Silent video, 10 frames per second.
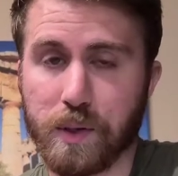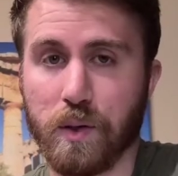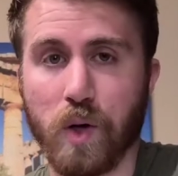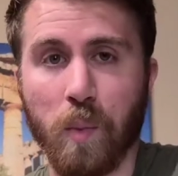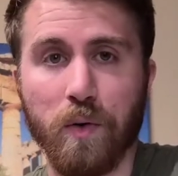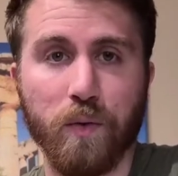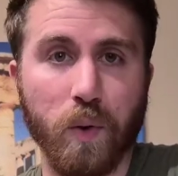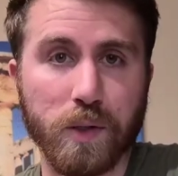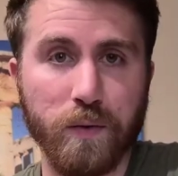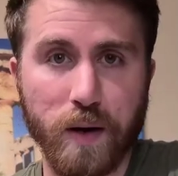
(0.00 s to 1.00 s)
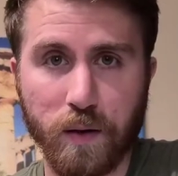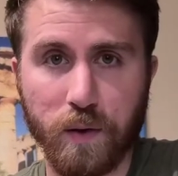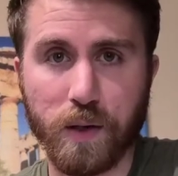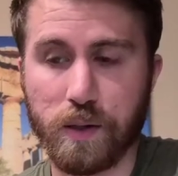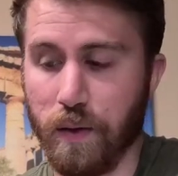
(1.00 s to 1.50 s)
It's determined for its
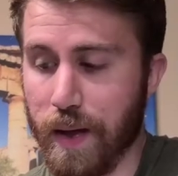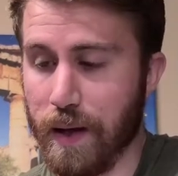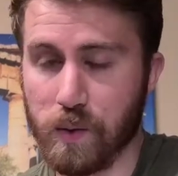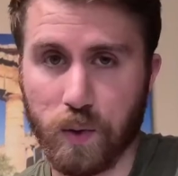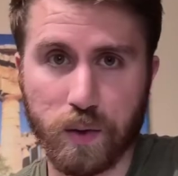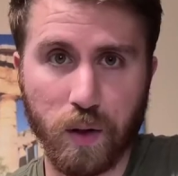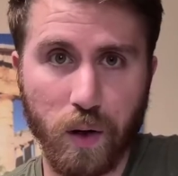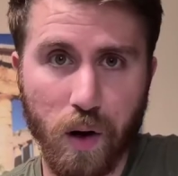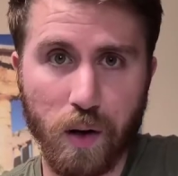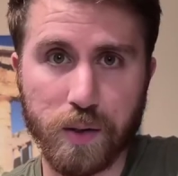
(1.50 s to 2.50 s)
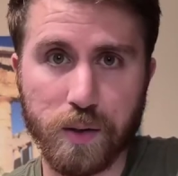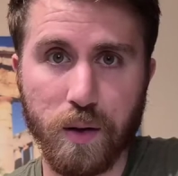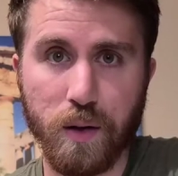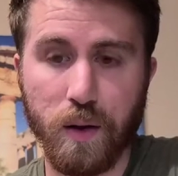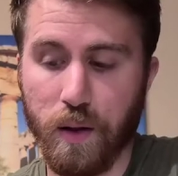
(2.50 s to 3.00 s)
effectiveness, and that is what's going to cause
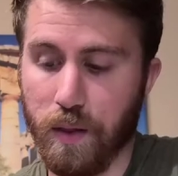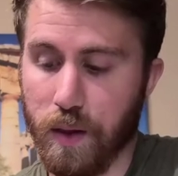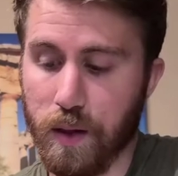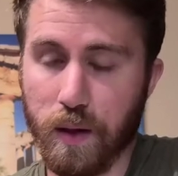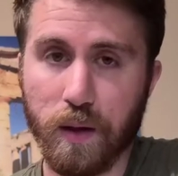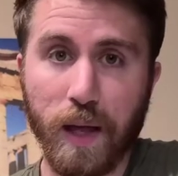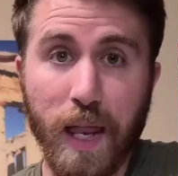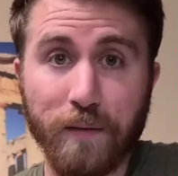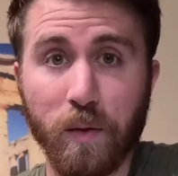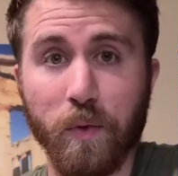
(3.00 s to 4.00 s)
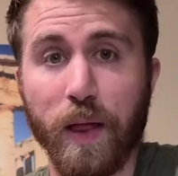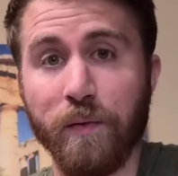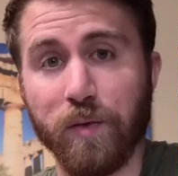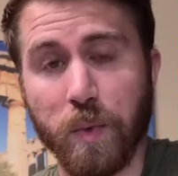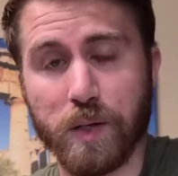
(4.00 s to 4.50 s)
the infl
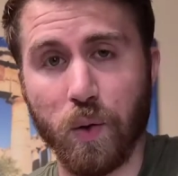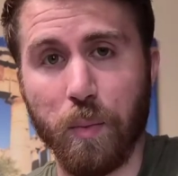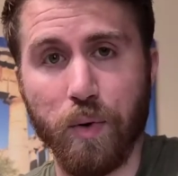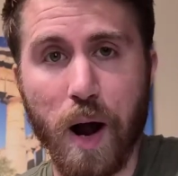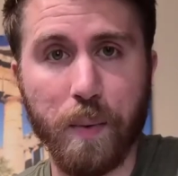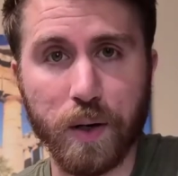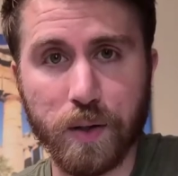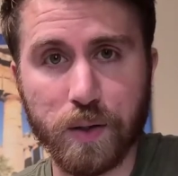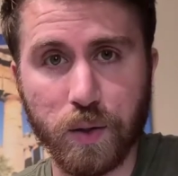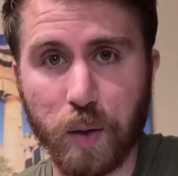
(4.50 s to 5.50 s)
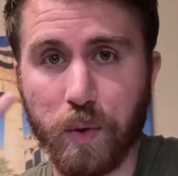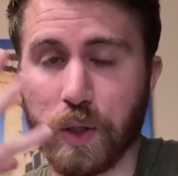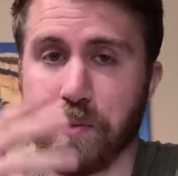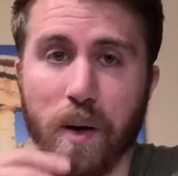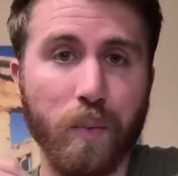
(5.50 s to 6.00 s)
inflammatory properties to your
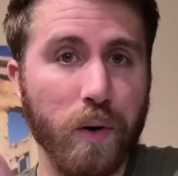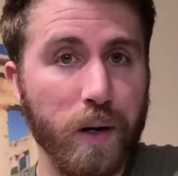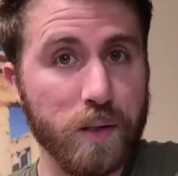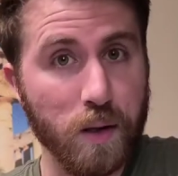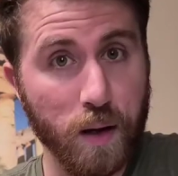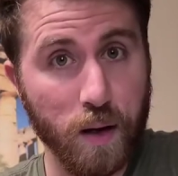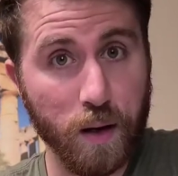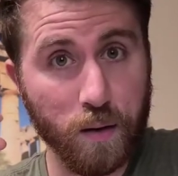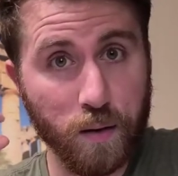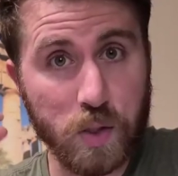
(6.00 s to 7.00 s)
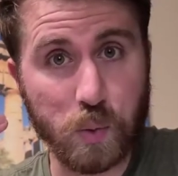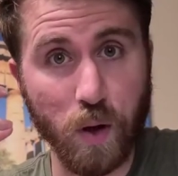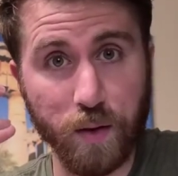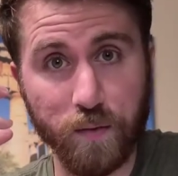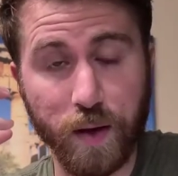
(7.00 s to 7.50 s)
mucous membranes and
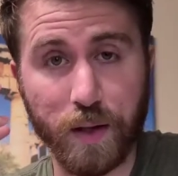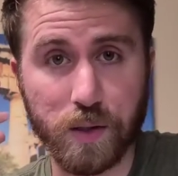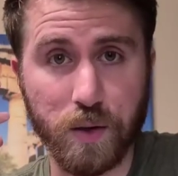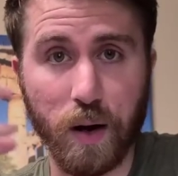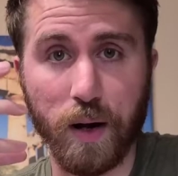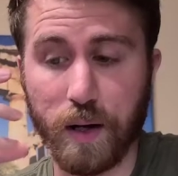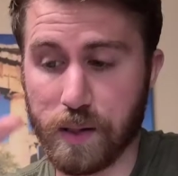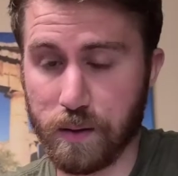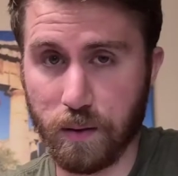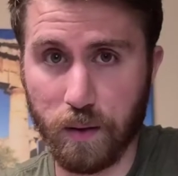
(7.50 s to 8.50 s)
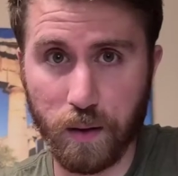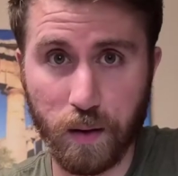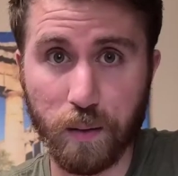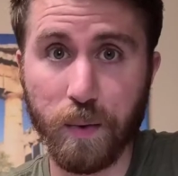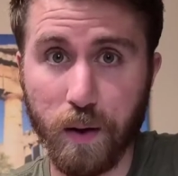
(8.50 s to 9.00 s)
swell the veins in your eyes.
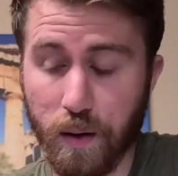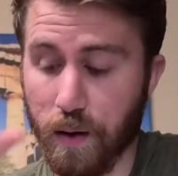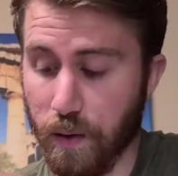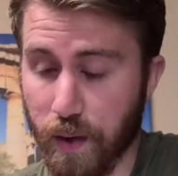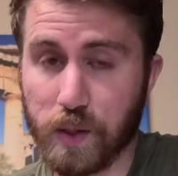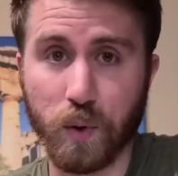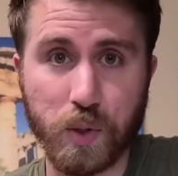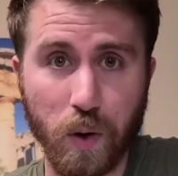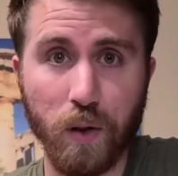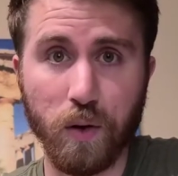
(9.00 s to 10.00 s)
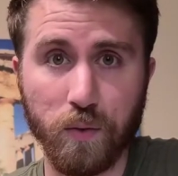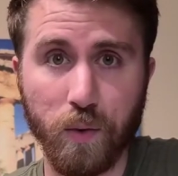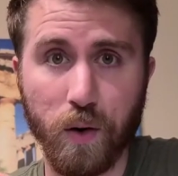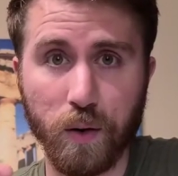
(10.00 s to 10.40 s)
The that's what you want to look for.